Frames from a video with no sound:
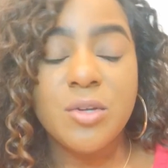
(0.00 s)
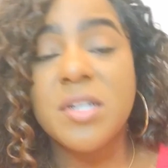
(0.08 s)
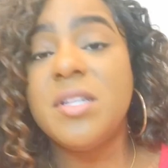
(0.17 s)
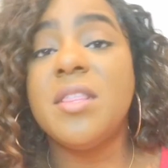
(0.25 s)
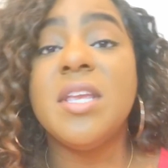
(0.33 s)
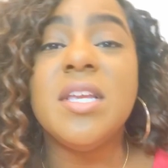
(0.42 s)

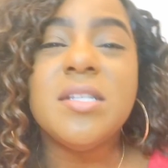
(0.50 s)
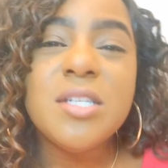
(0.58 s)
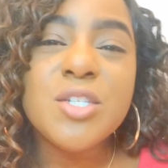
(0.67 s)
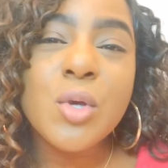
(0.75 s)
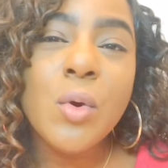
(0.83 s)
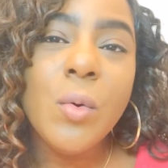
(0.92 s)
think, is
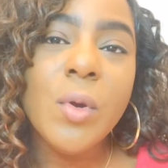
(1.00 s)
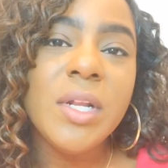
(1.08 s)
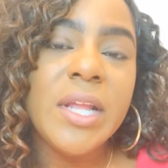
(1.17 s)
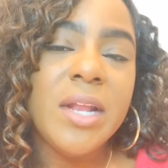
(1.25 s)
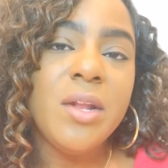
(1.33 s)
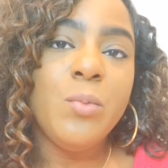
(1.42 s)
this
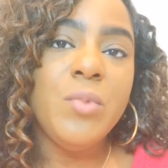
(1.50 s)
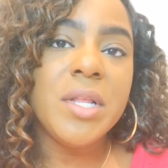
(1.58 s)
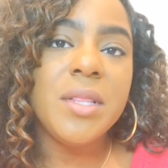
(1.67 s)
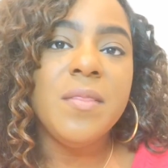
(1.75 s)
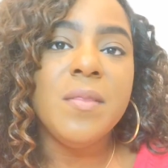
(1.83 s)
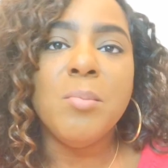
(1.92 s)
correlated
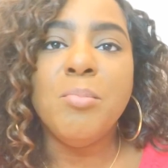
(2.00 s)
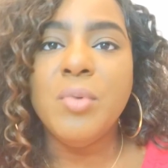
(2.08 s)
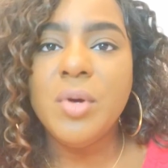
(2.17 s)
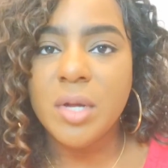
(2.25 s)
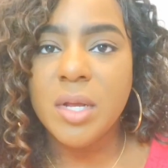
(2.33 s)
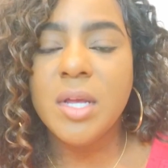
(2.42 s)
with the
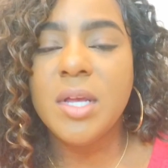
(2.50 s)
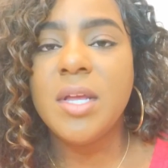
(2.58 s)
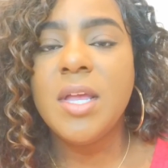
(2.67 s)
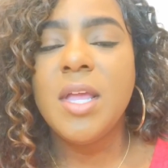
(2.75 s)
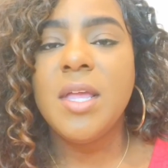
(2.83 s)
book